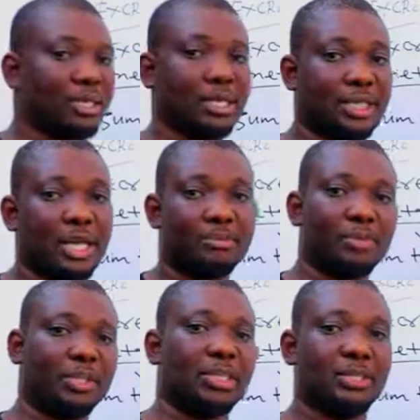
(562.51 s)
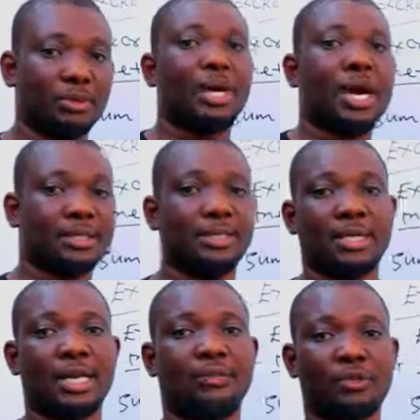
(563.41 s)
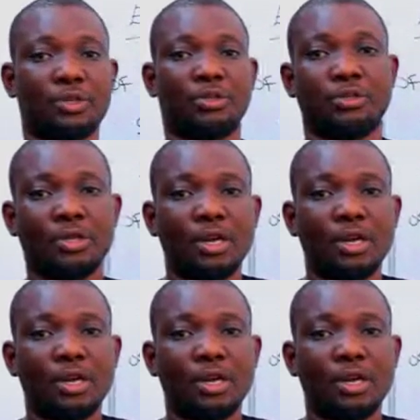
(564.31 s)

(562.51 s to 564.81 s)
exam bodies do ask this kind of question: